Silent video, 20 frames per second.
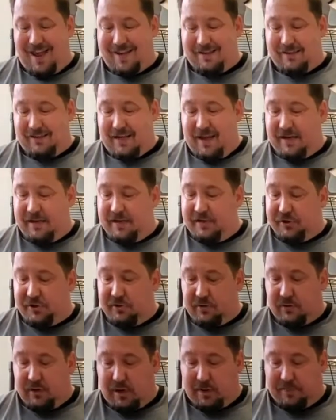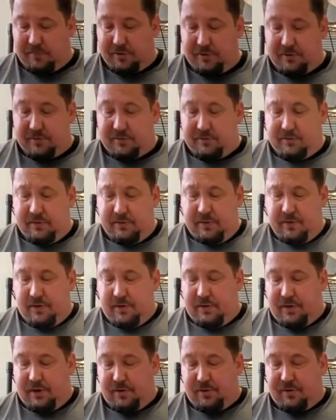additional options,
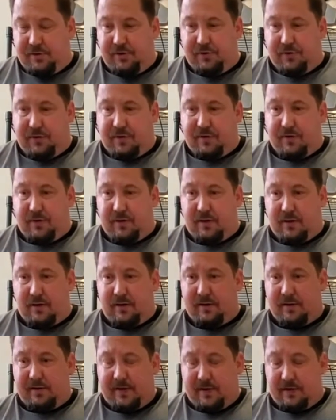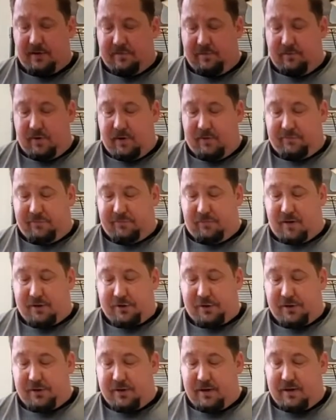you can get a
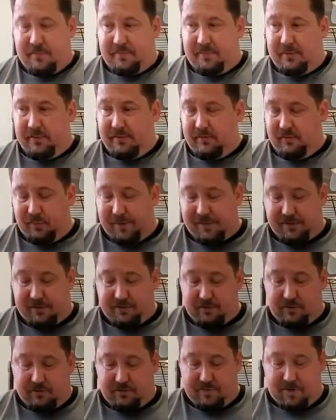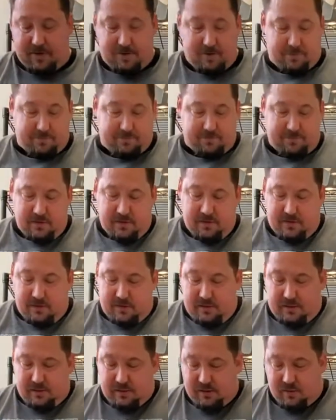freshened up recirc valve,
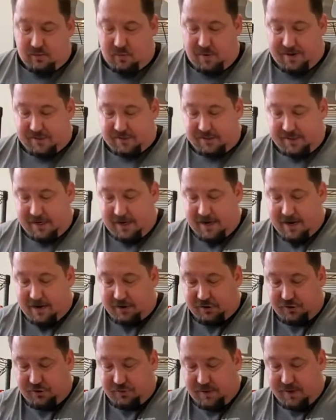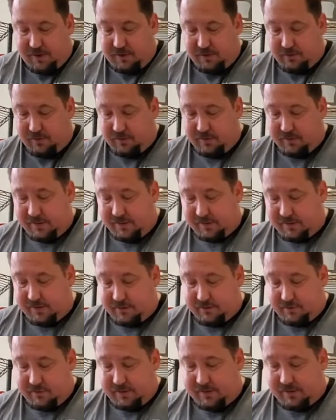wastegate actuator,
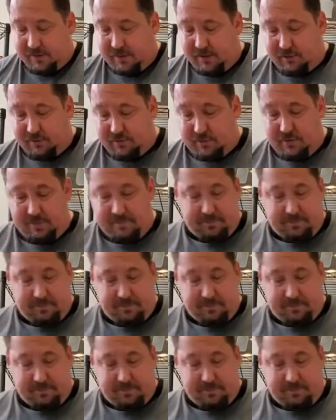etc., etc.